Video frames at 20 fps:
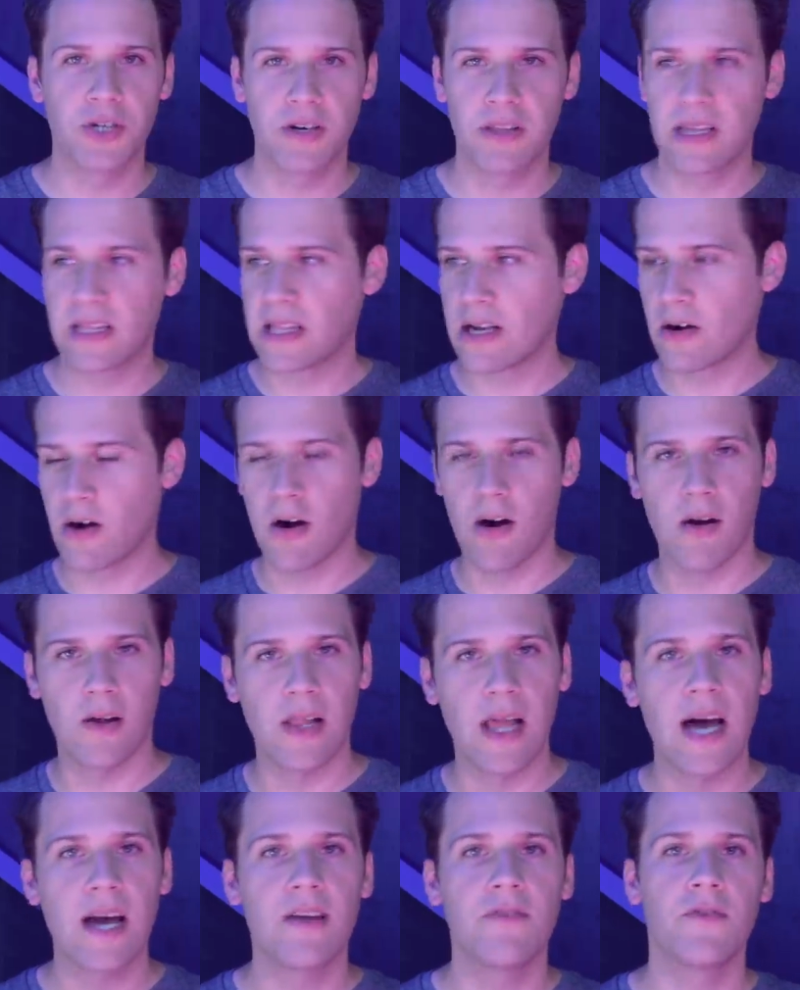that there are a
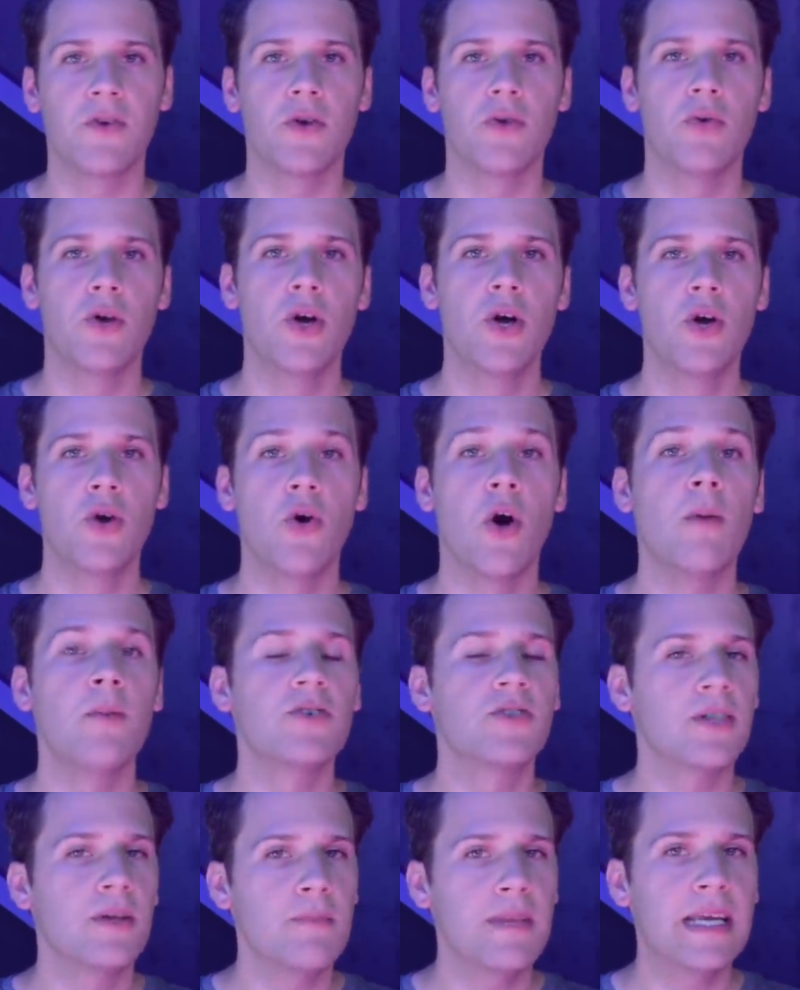lot of you who
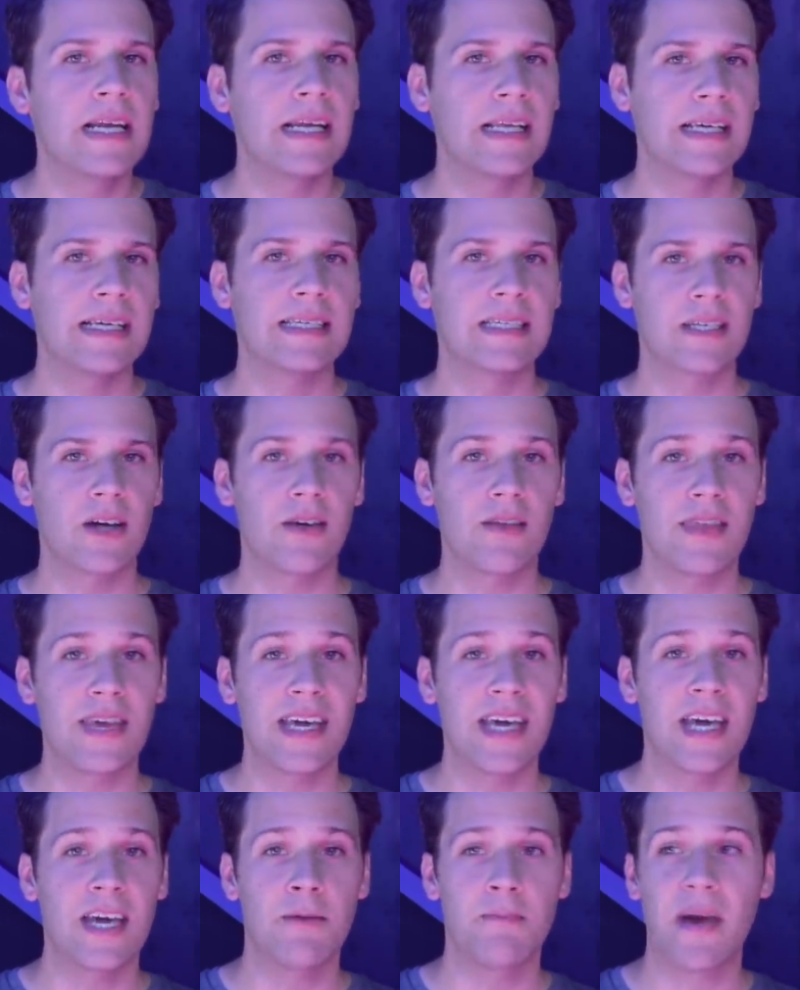almost immediately start
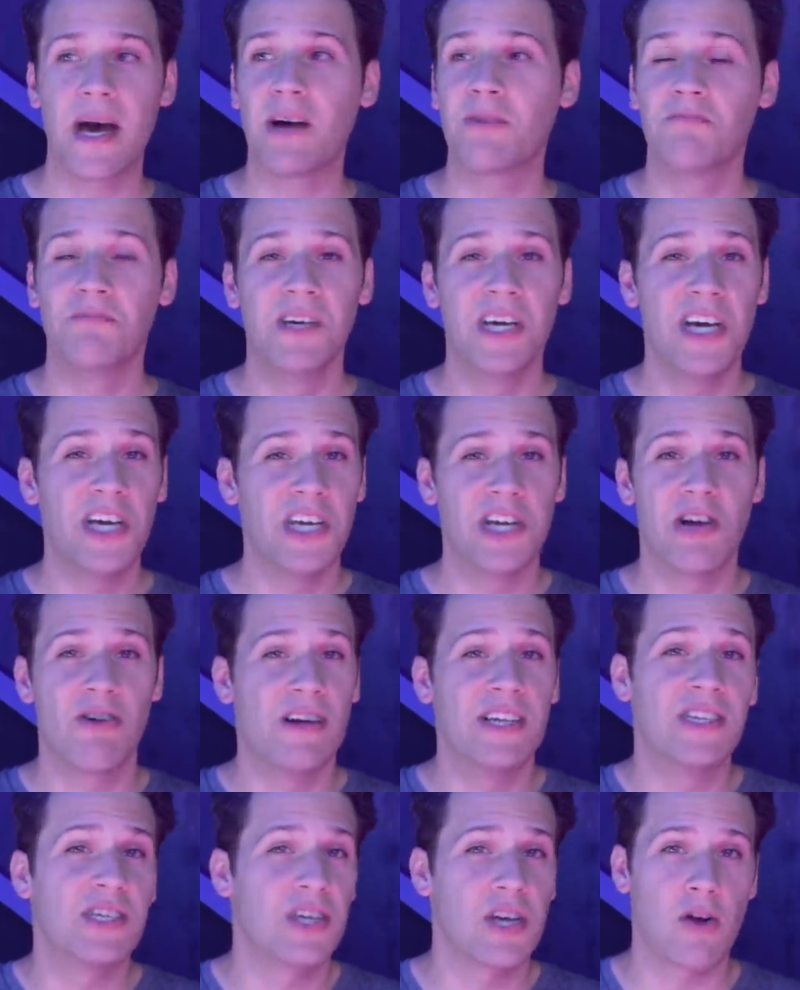thinking about your
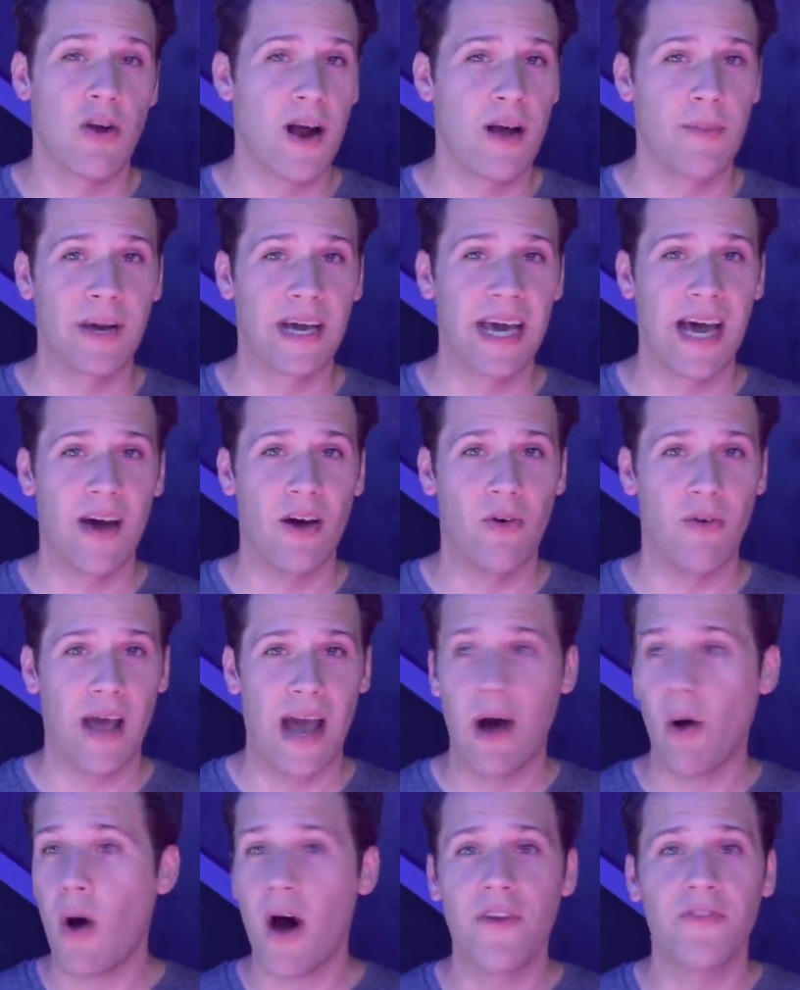Instagram account,
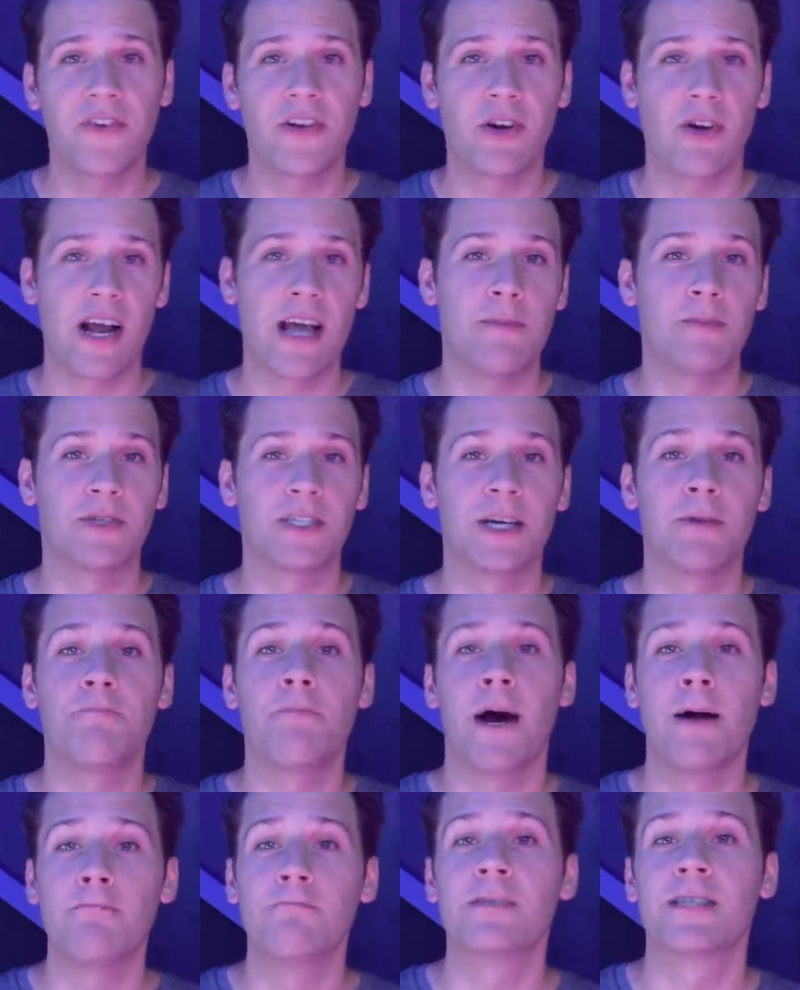how often you're able to
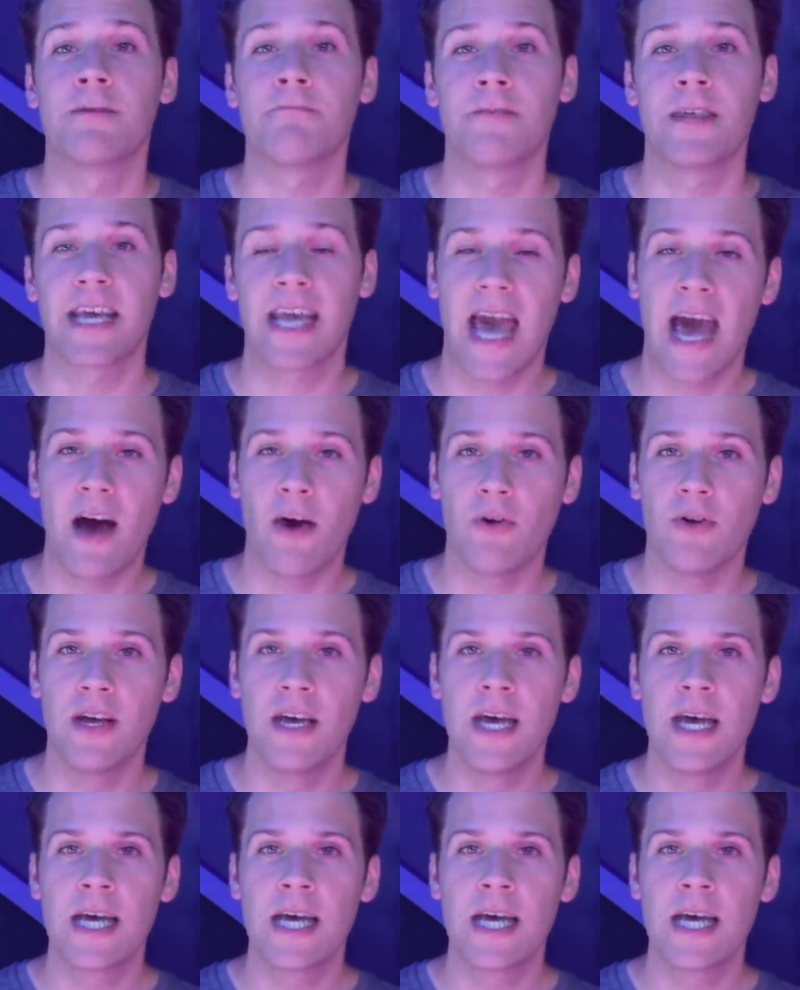pump something out,